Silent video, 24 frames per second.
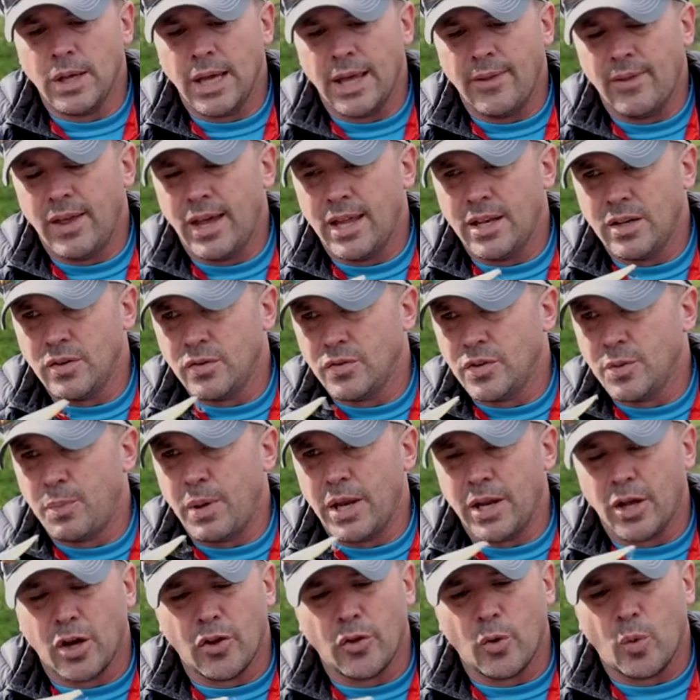and then
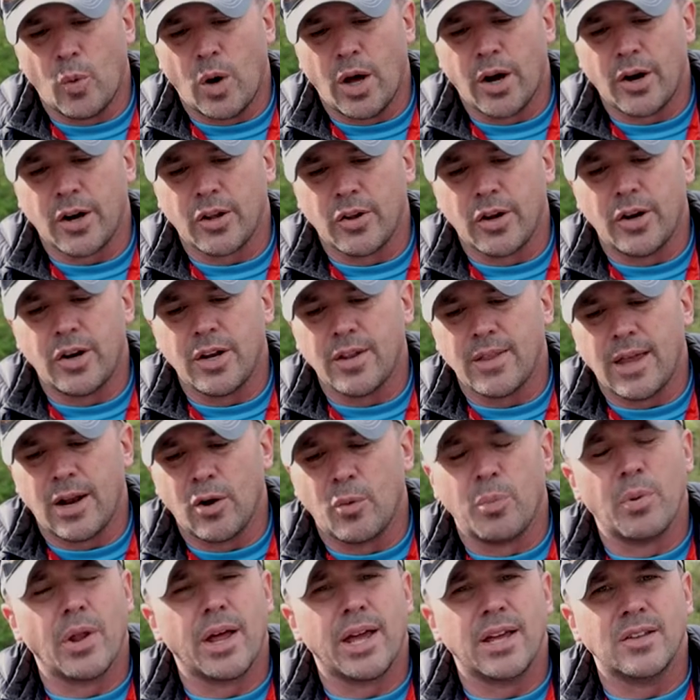depending on the water clarity,
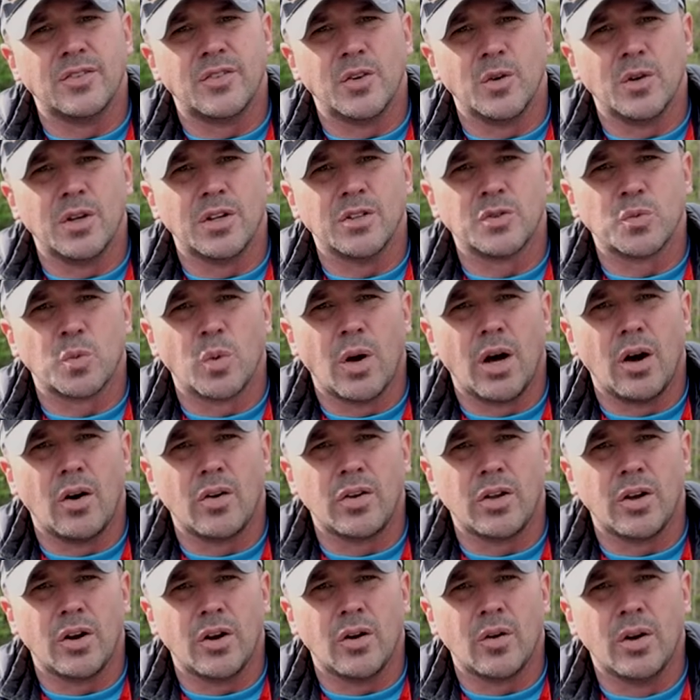that'll play into it as
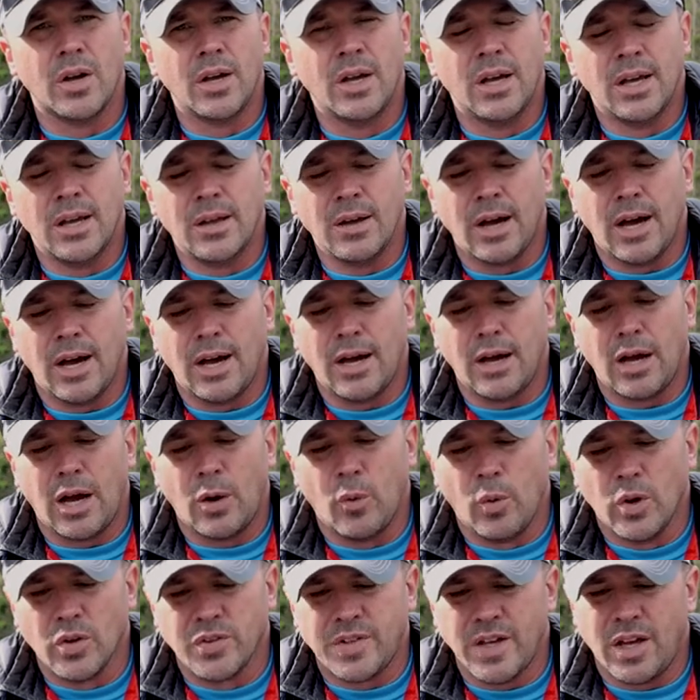well. You know, uh,
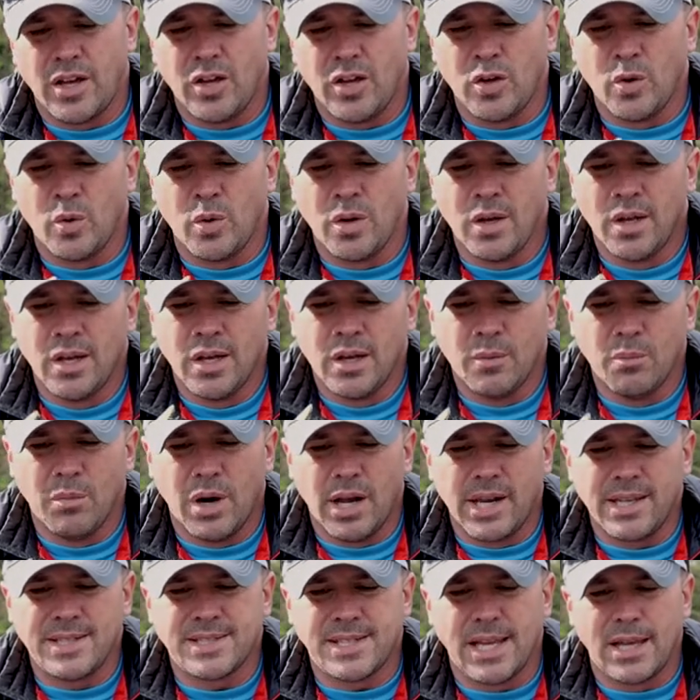I will tell you,
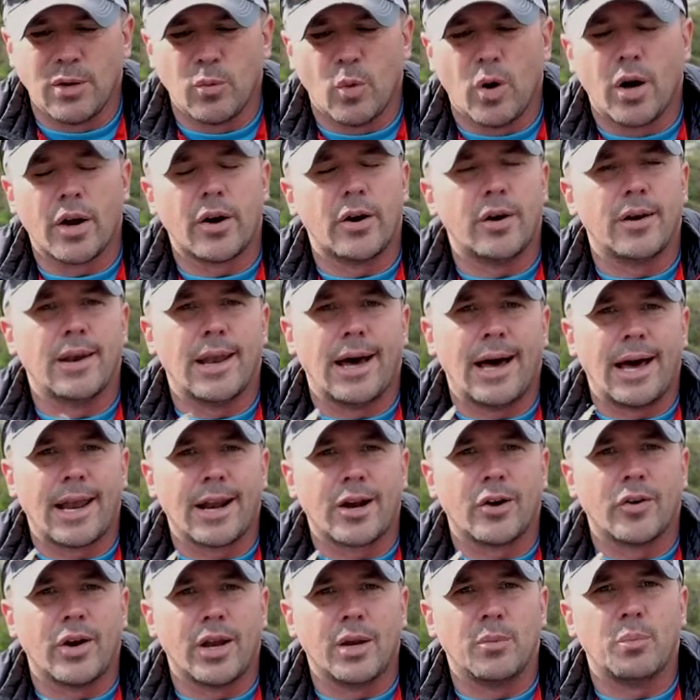muddy stained water, not a
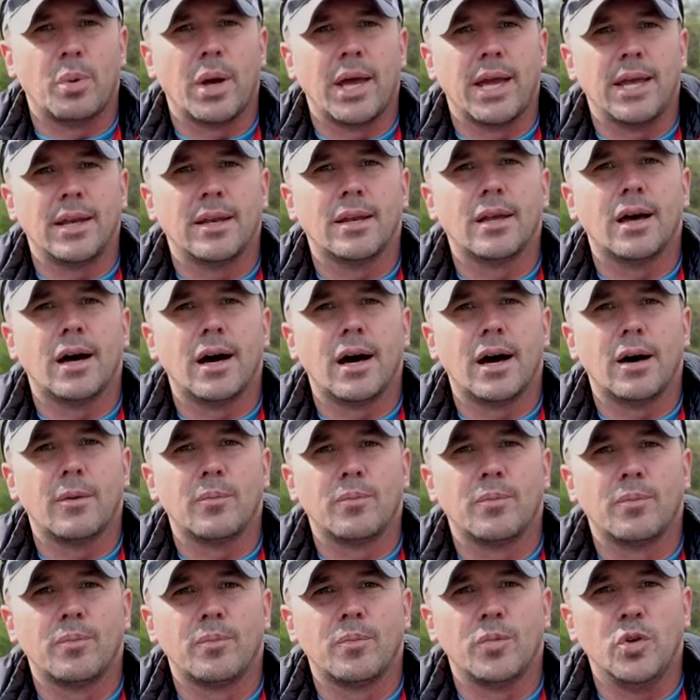great bait.
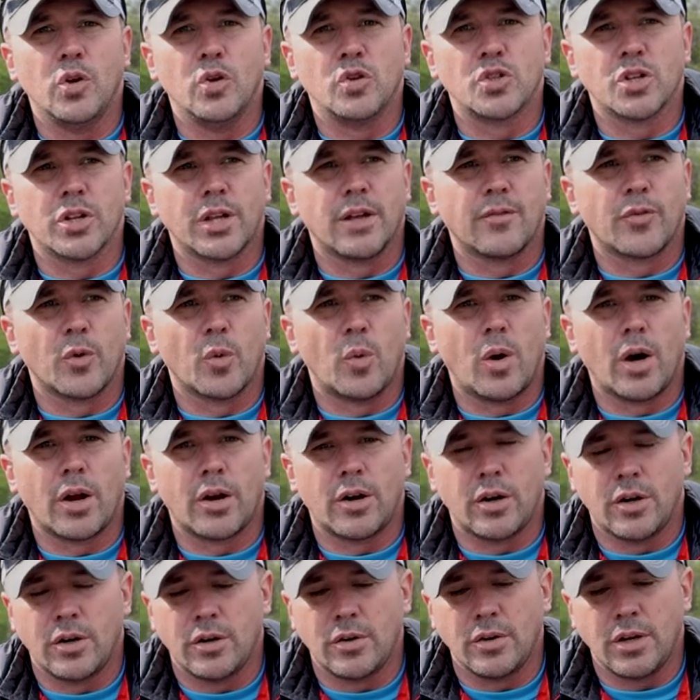Um, usually if the
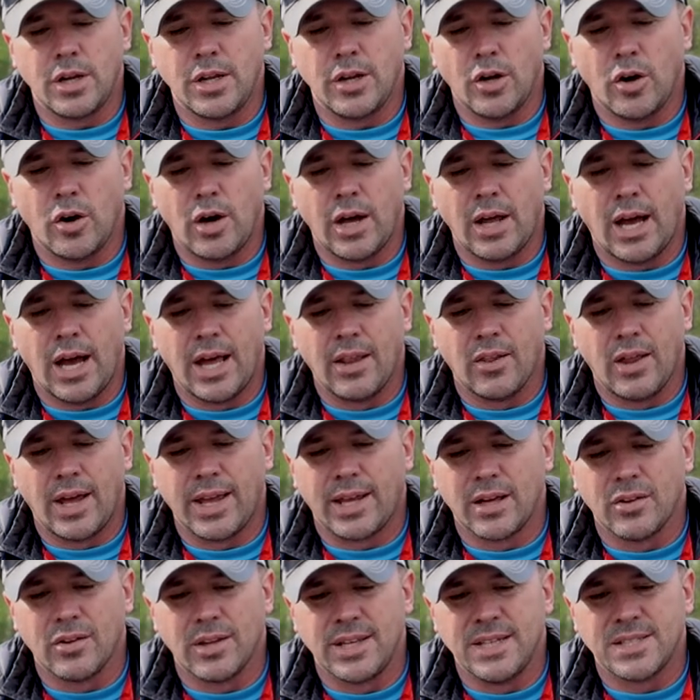water, you know, I, I,
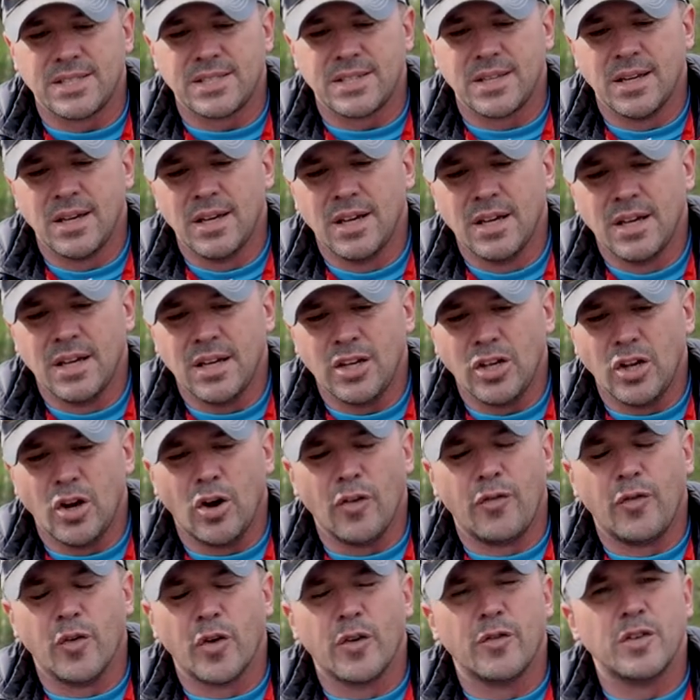like at least, you know,
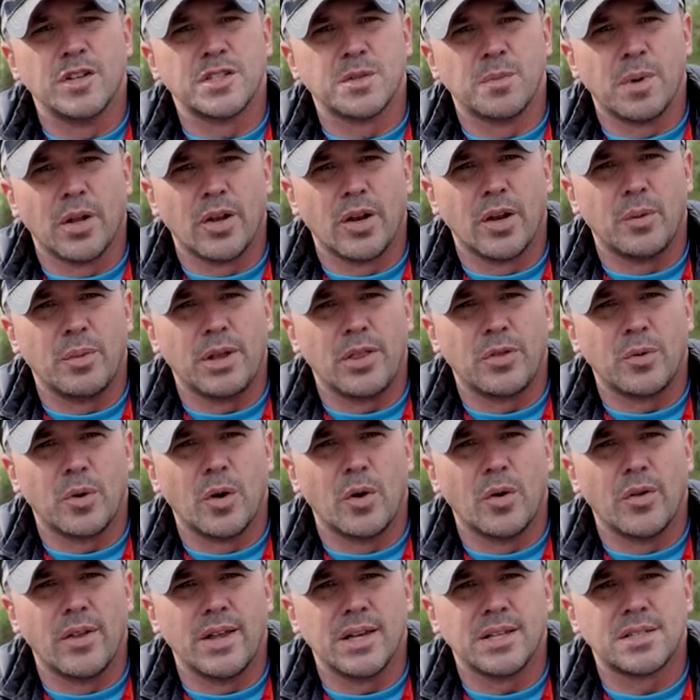a foot of visibility to be
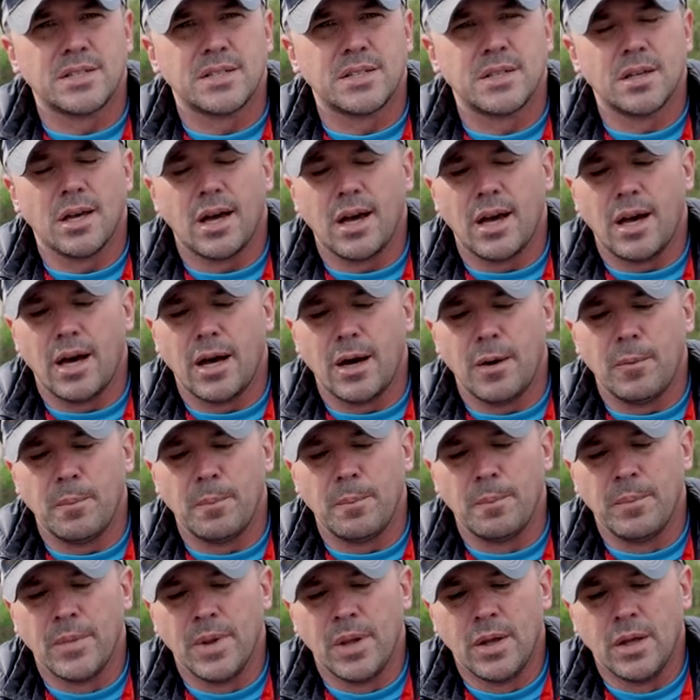throwing this um,